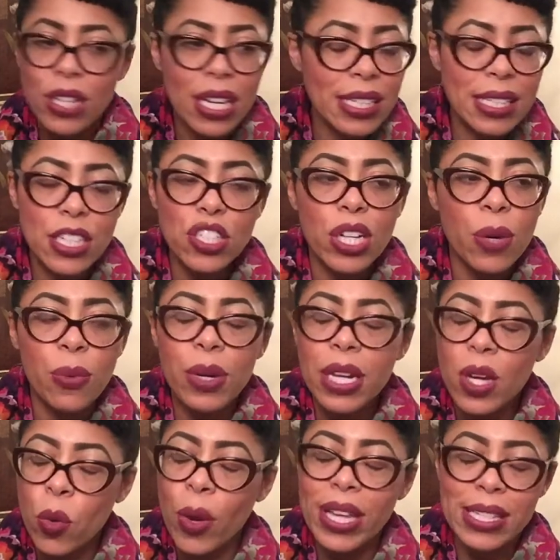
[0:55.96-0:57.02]
essentially a
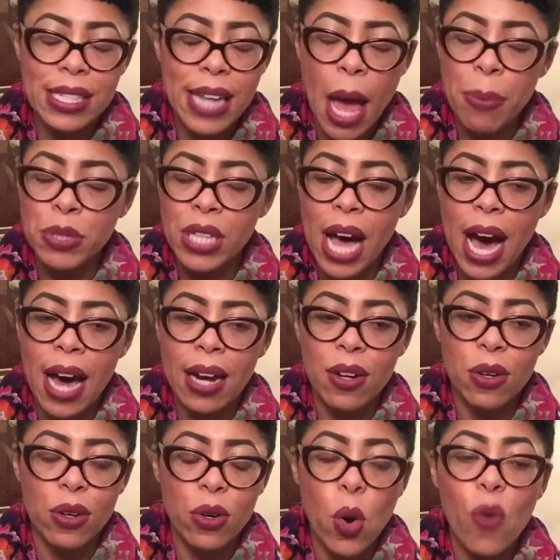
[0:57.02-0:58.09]
really quick snapshot
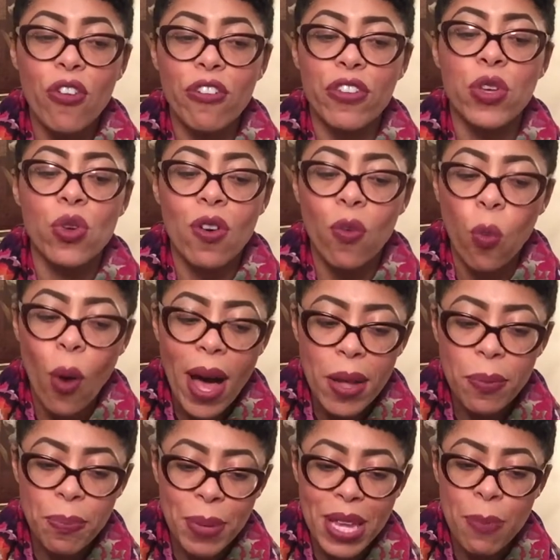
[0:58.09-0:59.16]
or overview of
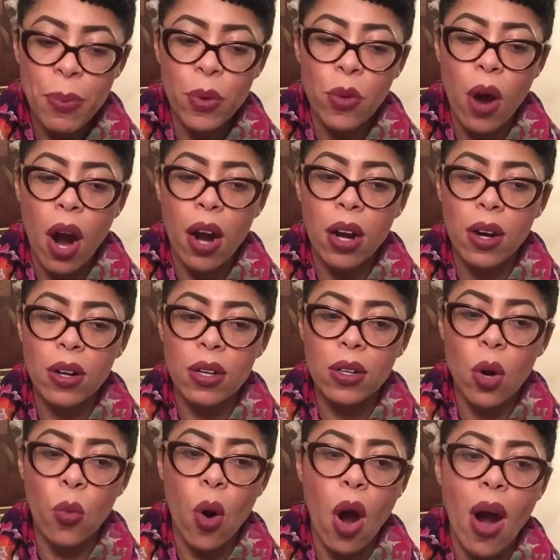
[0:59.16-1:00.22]
what people
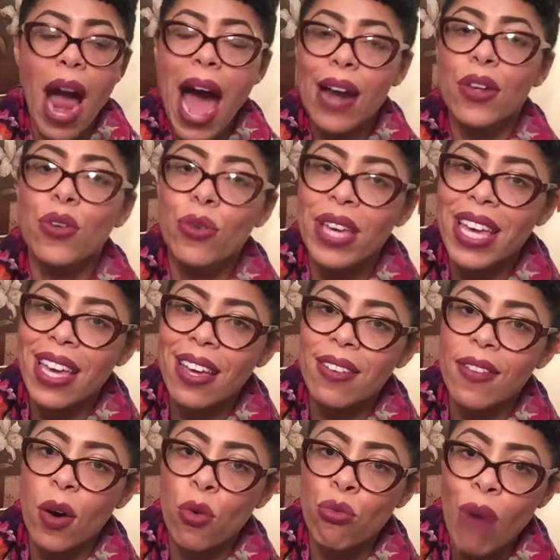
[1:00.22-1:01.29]
are, or how do you
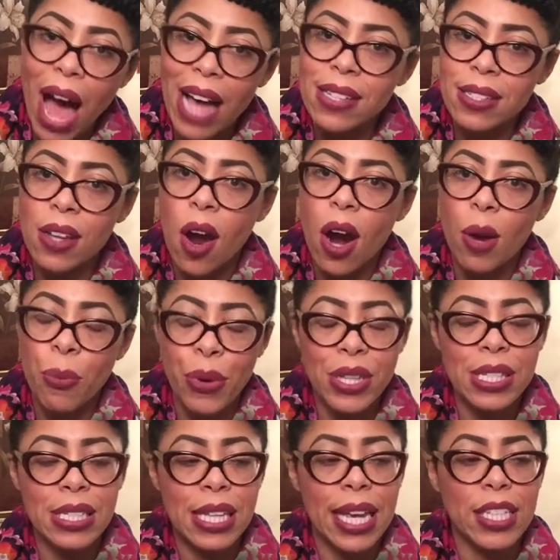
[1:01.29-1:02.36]
give a rock star
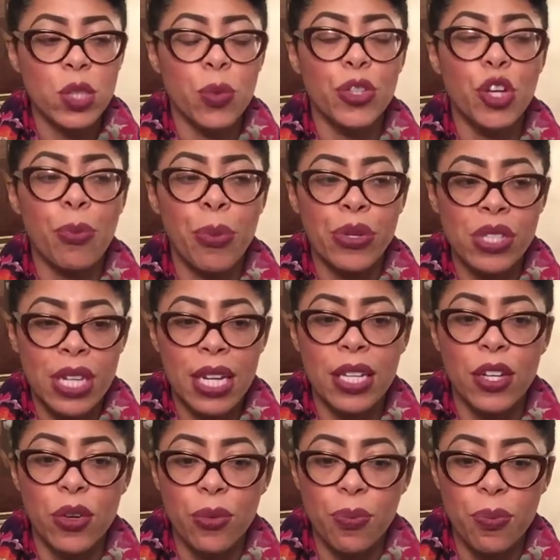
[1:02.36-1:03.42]
presentation when you're
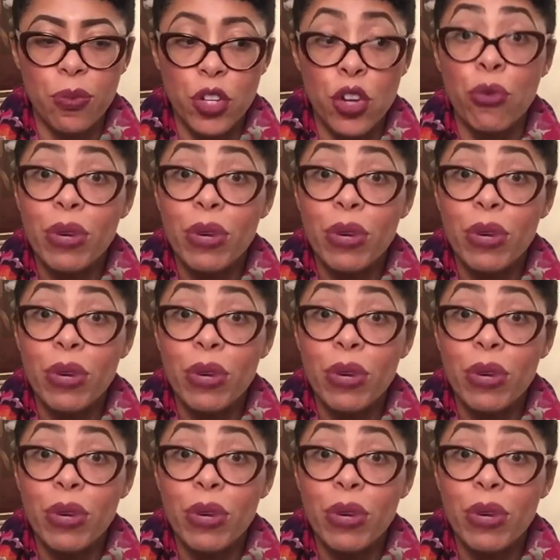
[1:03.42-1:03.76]
presenting your